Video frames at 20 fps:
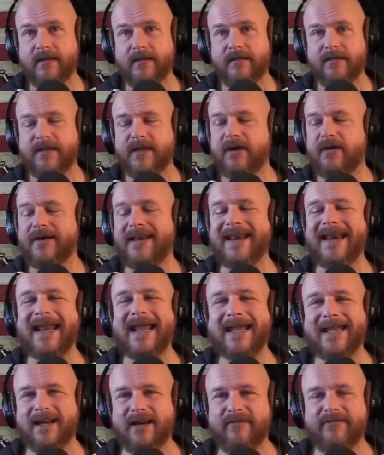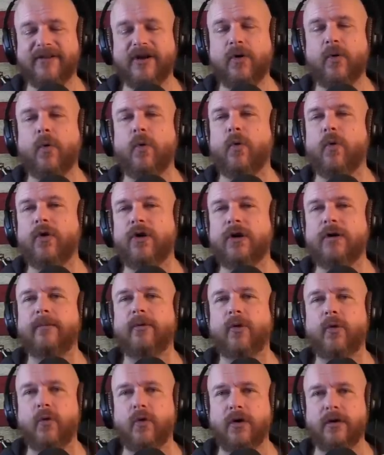They're negative. They're
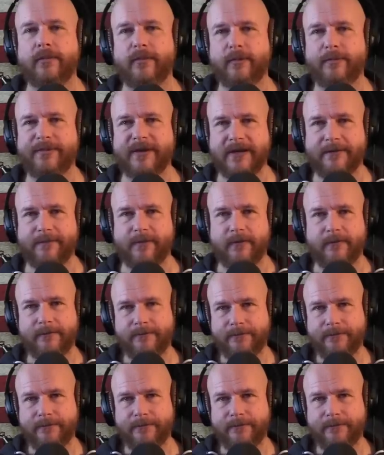horrible, horrible people.